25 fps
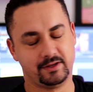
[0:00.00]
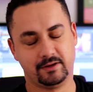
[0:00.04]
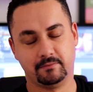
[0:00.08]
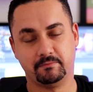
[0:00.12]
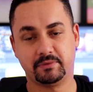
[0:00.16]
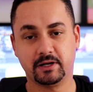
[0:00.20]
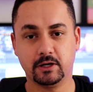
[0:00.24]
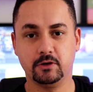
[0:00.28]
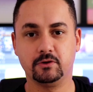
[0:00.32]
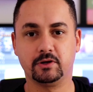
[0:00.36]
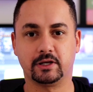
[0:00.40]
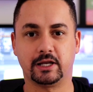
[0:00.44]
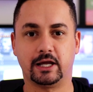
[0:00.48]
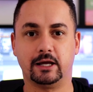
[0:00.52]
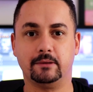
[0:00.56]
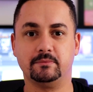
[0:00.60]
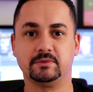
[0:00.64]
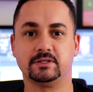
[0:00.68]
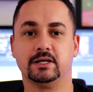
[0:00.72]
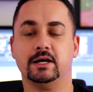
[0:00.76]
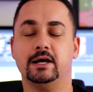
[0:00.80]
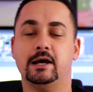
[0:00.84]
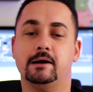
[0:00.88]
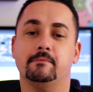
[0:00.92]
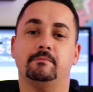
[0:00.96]

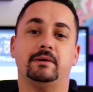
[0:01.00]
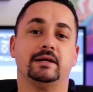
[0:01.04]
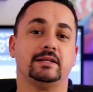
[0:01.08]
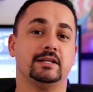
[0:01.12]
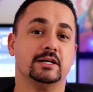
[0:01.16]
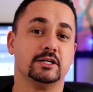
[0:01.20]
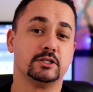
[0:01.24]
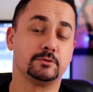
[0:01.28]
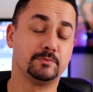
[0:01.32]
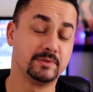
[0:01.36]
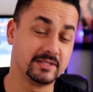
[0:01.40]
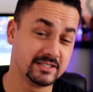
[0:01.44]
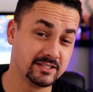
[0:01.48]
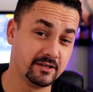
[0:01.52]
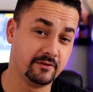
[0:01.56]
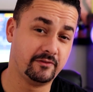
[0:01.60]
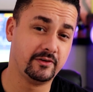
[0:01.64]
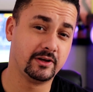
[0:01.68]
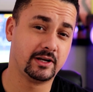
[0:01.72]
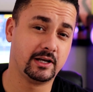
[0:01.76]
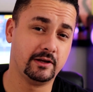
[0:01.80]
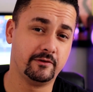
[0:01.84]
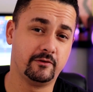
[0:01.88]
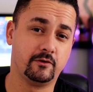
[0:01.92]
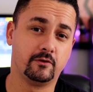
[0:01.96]
programs, but
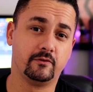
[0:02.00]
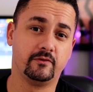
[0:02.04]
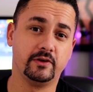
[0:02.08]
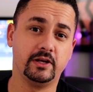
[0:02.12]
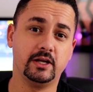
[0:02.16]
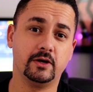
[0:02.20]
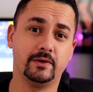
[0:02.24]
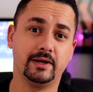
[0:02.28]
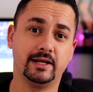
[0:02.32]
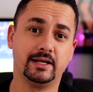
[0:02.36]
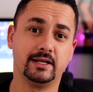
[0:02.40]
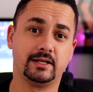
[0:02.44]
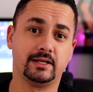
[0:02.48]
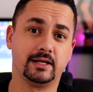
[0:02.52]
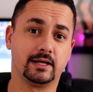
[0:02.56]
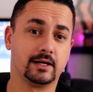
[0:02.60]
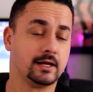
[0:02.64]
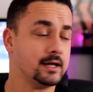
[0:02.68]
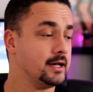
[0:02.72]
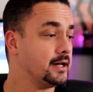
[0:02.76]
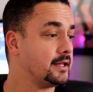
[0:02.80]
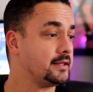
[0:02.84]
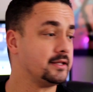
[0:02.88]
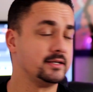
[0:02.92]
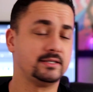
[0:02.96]
specifically for video
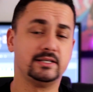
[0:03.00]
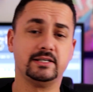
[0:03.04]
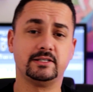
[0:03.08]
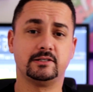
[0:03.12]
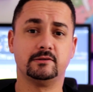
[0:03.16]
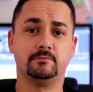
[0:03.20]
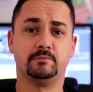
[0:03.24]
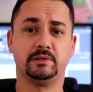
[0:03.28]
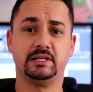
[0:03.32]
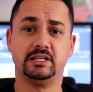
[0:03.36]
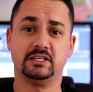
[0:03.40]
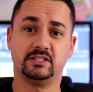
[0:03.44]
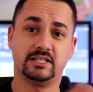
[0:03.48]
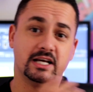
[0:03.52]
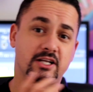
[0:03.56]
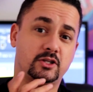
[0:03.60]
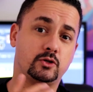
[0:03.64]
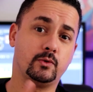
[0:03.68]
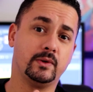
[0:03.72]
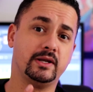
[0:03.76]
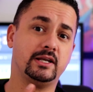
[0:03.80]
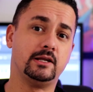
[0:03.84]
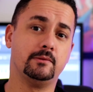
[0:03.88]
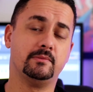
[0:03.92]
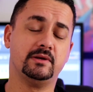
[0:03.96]
editing. This is a breeze. That
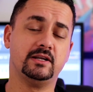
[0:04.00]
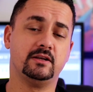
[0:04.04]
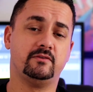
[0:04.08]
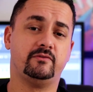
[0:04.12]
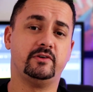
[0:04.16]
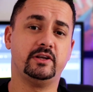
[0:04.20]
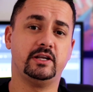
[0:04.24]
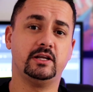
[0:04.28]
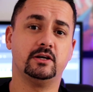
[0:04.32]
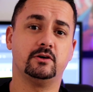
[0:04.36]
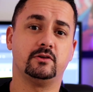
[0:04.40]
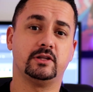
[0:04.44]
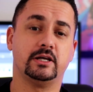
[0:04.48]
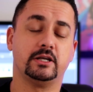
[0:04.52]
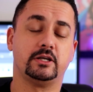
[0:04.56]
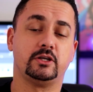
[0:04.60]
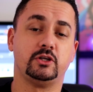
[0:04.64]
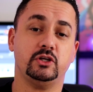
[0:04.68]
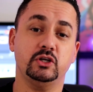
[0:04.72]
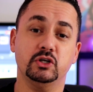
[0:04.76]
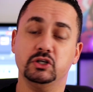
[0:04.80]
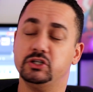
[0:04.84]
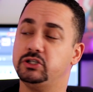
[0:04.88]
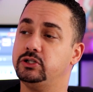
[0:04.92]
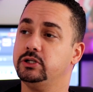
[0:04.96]
20-minute video
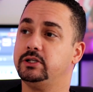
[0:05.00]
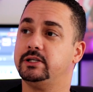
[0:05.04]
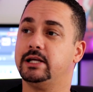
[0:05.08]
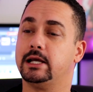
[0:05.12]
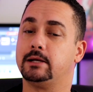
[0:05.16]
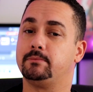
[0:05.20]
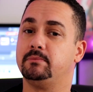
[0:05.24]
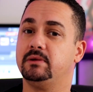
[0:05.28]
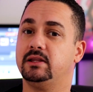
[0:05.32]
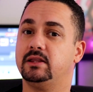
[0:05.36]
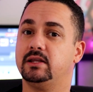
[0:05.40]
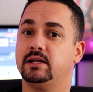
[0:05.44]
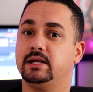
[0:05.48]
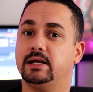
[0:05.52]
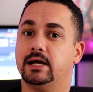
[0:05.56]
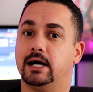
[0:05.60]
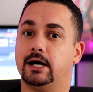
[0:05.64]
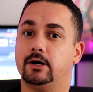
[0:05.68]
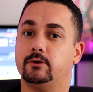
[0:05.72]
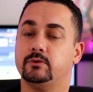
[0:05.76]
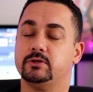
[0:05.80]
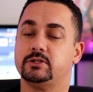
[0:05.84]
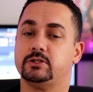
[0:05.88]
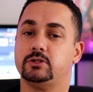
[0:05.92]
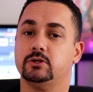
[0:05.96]
that used to take me 3
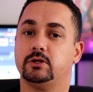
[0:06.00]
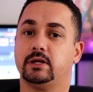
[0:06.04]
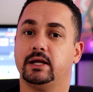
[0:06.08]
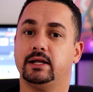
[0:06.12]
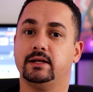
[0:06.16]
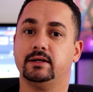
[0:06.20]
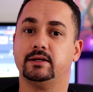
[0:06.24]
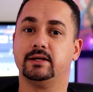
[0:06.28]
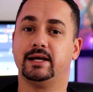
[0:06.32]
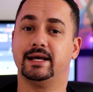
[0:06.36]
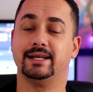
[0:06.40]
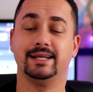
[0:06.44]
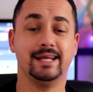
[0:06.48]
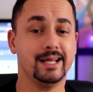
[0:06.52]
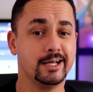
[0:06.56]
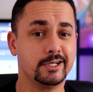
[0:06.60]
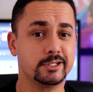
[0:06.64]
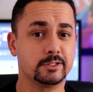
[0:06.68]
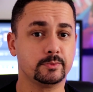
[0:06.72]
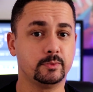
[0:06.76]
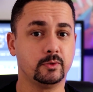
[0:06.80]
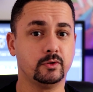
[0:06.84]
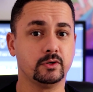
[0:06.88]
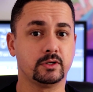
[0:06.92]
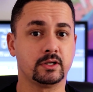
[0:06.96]
hours to render and
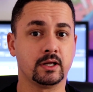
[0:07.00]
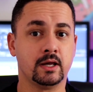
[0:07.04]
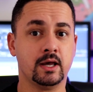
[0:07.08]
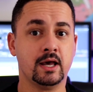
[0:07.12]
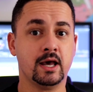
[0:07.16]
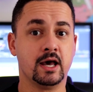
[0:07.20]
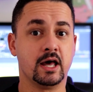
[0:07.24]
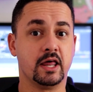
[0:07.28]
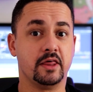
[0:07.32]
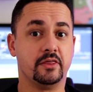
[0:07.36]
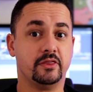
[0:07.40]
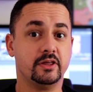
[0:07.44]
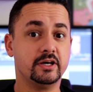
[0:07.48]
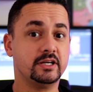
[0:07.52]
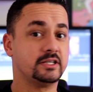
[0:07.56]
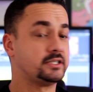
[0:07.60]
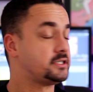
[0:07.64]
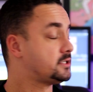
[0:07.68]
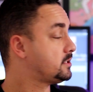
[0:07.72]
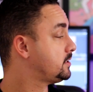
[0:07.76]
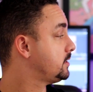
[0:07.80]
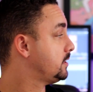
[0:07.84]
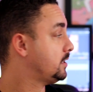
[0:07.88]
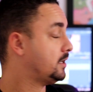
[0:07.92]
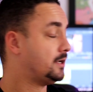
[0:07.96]
export,
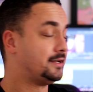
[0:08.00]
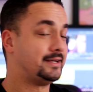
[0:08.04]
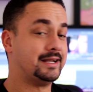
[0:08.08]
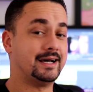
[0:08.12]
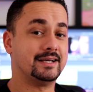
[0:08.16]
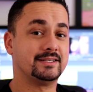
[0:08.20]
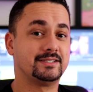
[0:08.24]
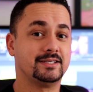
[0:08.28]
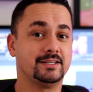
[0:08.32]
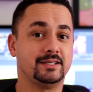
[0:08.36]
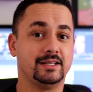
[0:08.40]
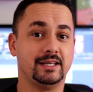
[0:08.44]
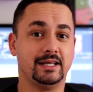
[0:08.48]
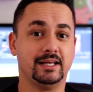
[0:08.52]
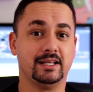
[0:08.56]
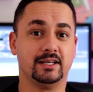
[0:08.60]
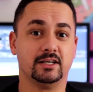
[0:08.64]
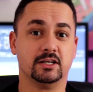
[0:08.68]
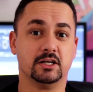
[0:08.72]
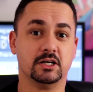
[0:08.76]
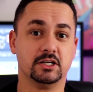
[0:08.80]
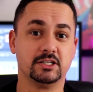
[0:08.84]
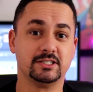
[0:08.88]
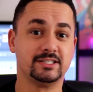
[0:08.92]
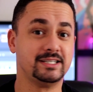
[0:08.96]
this does it
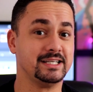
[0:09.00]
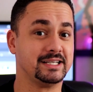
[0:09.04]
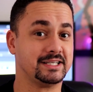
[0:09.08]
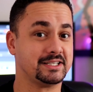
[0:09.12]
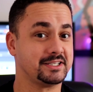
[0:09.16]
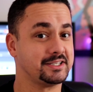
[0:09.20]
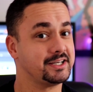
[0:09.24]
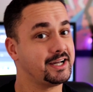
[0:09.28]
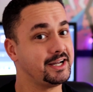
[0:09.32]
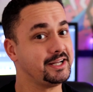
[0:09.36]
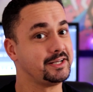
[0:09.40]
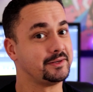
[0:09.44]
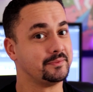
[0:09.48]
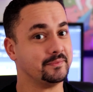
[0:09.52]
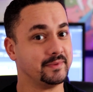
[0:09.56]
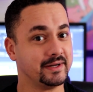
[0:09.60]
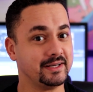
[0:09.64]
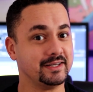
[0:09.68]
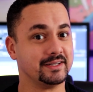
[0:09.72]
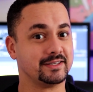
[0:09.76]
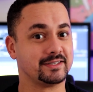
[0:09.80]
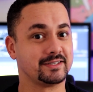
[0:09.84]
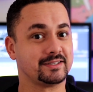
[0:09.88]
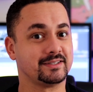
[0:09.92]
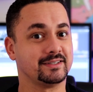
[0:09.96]
in 6-8
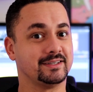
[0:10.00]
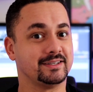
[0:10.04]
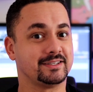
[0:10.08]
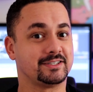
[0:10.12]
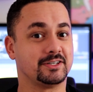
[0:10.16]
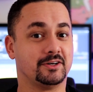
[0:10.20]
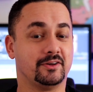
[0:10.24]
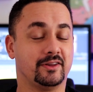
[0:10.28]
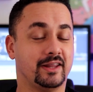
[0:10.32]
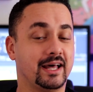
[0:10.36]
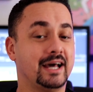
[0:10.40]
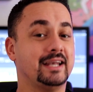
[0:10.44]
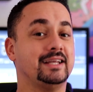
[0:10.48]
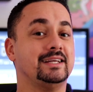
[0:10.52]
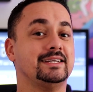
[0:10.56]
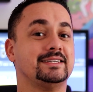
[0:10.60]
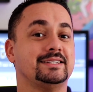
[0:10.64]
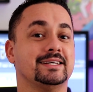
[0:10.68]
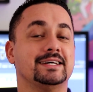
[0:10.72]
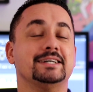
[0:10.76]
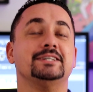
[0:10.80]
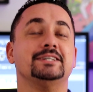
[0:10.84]
minutes. So that is